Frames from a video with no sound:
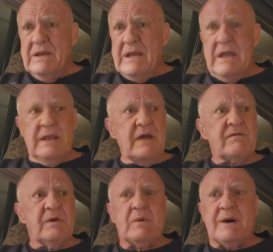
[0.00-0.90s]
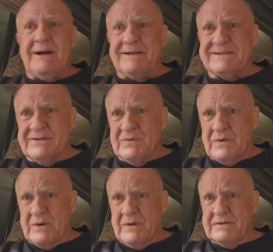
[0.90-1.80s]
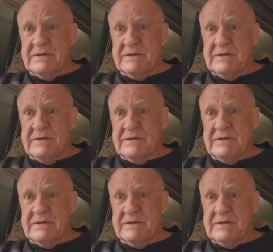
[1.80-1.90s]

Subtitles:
And everywhere else in the world,